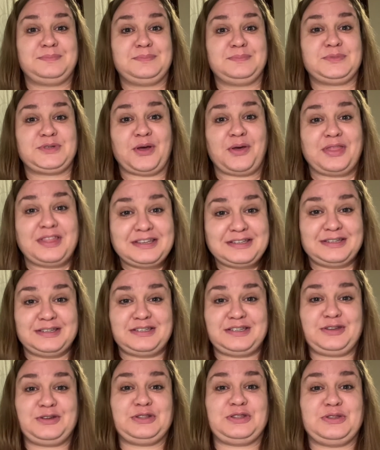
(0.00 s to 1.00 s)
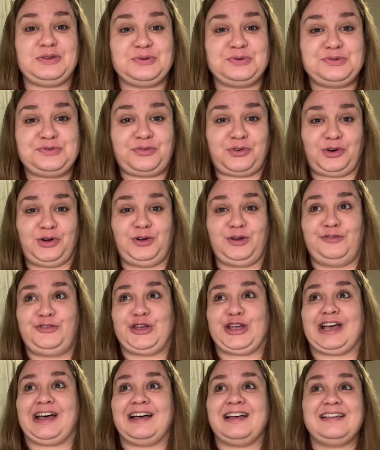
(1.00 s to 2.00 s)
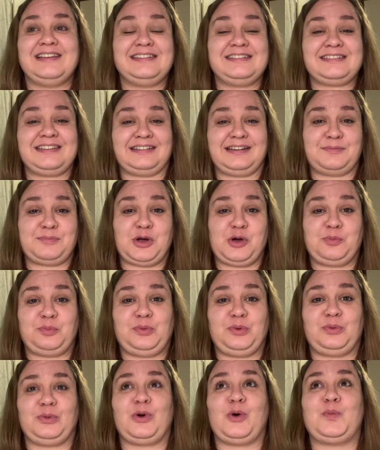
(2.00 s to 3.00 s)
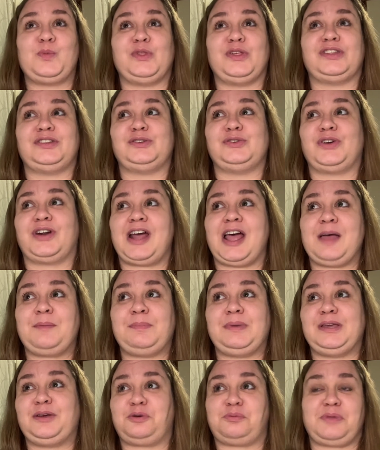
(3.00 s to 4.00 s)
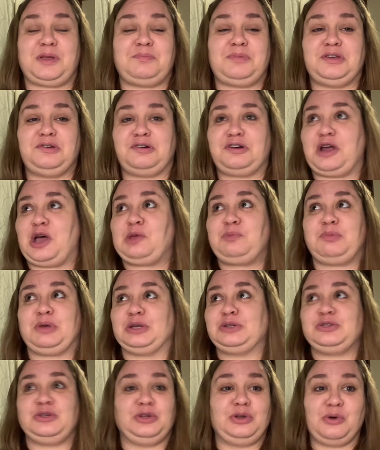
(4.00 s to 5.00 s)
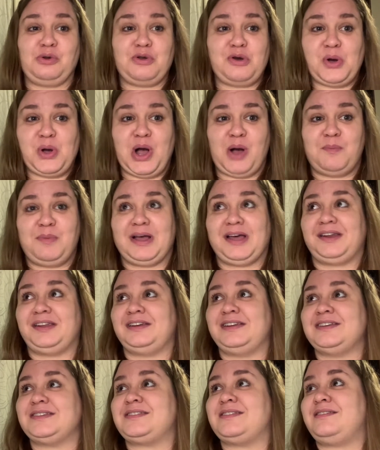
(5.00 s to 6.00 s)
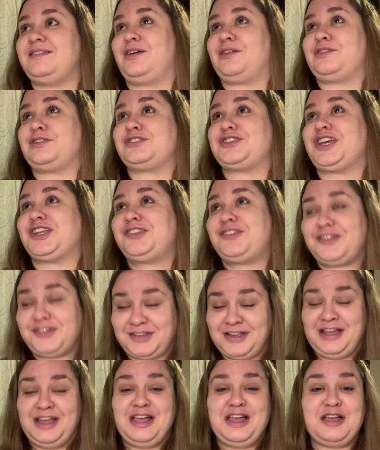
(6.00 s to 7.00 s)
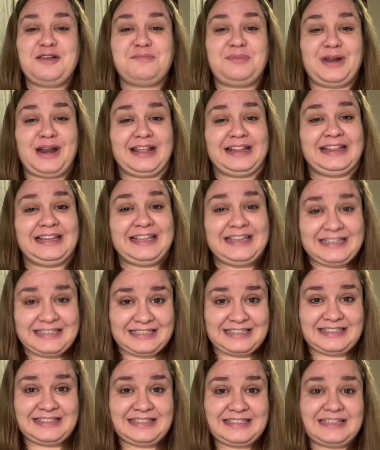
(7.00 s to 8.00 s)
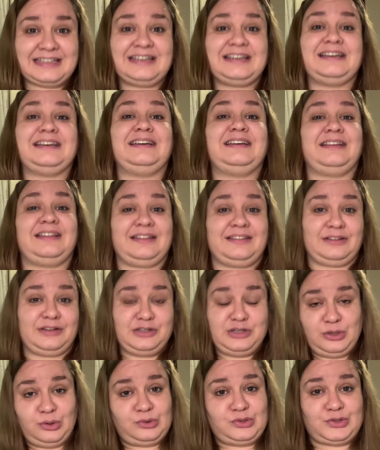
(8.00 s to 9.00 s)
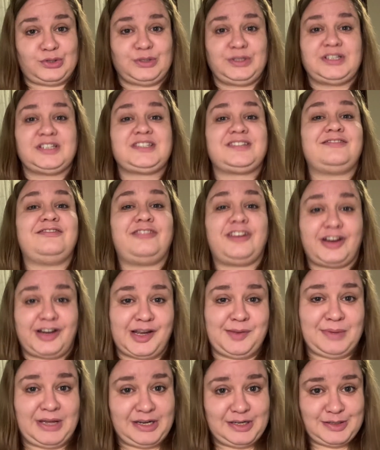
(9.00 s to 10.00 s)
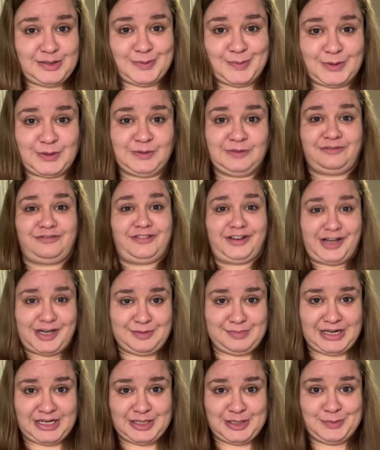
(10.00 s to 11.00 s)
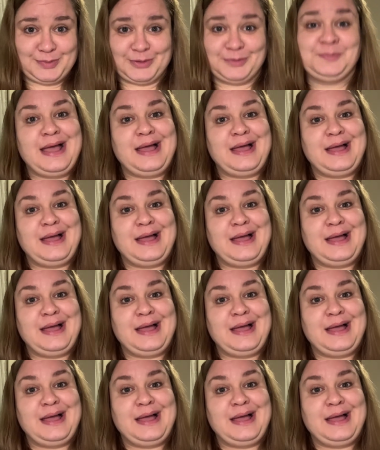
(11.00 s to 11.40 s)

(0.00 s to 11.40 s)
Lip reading: So this is good news for all of you guys, and I hope that you're happy, or maybe you're not because you don't know how bad it is in the other genders, but at least the neutral is very manageable, very manageable.